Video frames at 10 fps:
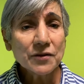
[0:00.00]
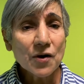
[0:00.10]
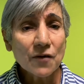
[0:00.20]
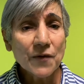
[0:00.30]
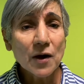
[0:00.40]

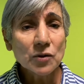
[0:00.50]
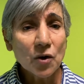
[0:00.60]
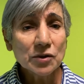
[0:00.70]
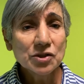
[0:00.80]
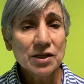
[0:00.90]
of our
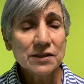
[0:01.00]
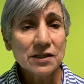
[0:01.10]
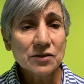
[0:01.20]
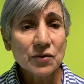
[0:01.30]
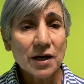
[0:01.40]
Lord
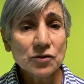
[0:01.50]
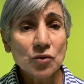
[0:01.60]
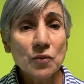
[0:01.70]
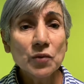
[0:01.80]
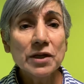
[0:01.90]
Jesus Christ,
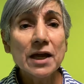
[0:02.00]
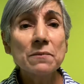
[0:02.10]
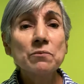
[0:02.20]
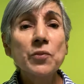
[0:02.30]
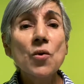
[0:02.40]
whom we can
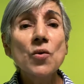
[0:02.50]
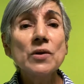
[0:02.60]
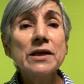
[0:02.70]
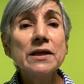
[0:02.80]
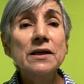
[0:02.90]

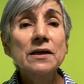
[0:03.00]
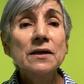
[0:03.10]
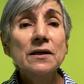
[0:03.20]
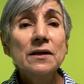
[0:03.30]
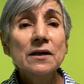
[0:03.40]
boldly
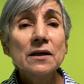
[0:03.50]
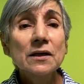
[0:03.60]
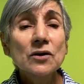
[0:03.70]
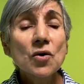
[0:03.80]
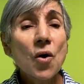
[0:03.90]

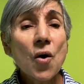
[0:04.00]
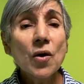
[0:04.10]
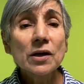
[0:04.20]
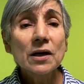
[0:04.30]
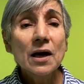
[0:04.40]

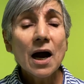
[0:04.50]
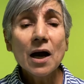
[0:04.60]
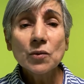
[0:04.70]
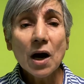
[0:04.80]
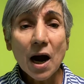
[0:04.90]
call
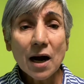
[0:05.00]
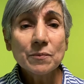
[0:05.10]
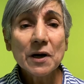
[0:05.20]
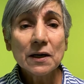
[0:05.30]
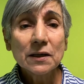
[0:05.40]
our
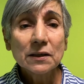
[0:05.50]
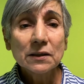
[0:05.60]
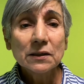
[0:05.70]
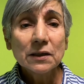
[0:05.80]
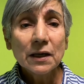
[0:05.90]
Abba.
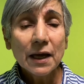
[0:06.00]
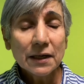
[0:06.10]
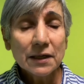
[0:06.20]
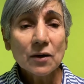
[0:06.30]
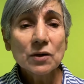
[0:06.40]

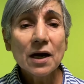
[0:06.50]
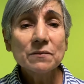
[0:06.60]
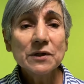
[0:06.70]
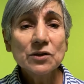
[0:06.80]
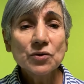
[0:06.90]
And now
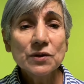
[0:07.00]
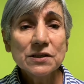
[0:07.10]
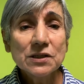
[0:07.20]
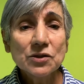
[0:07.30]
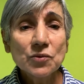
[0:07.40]
come into this
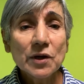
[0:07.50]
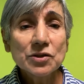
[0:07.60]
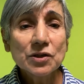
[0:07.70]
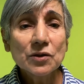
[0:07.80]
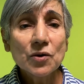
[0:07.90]

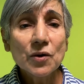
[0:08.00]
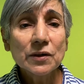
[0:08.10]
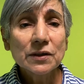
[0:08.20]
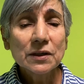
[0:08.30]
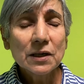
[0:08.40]
situation, Lord.
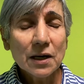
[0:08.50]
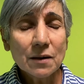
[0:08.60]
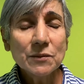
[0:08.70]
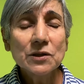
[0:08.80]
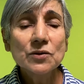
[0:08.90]

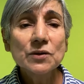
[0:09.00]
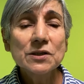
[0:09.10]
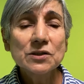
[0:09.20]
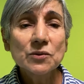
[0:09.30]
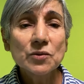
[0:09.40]
Come into
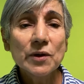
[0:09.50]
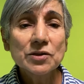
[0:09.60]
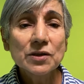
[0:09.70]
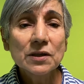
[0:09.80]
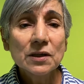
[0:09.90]
this
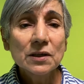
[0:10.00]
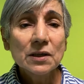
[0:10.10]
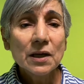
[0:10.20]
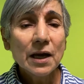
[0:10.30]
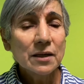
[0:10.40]
situation
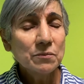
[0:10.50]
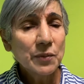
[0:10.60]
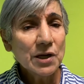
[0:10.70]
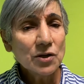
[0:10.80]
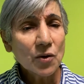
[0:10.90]
and
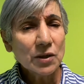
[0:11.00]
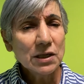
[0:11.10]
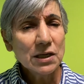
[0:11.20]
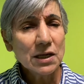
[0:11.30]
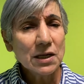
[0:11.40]
bring your
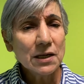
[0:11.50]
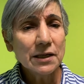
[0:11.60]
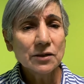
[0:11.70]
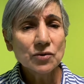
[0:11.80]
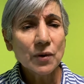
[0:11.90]

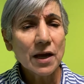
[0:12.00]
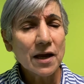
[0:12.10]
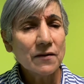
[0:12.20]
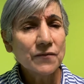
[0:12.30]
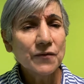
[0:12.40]
healing to
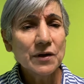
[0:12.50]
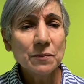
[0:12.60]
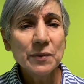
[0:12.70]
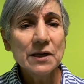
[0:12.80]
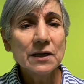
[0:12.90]
every
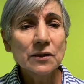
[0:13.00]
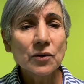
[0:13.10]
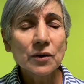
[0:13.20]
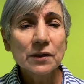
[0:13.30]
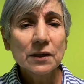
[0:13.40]
being,
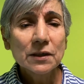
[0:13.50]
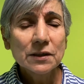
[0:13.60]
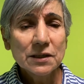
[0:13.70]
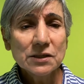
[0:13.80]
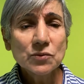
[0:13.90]
Lord.
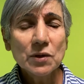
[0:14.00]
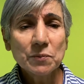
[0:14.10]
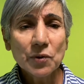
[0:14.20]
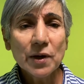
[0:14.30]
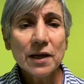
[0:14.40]
This we
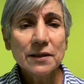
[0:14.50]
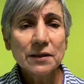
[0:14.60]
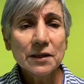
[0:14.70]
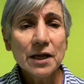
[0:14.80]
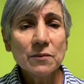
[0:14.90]
pray in
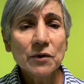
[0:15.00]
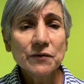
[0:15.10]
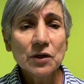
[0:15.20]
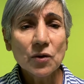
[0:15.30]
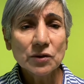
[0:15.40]
the name of
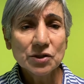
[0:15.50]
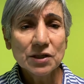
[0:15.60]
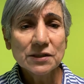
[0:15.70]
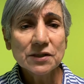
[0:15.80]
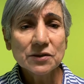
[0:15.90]
the Lord
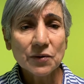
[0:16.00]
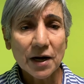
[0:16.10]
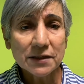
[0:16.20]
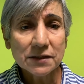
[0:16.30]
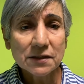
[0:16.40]
Jesus
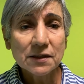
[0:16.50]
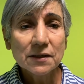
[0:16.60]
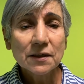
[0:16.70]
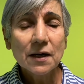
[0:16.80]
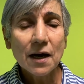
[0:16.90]
Christ.
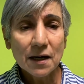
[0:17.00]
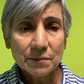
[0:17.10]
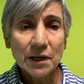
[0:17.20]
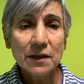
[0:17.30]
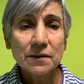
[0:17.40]

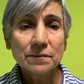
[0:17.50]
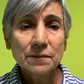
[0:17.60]
Amen.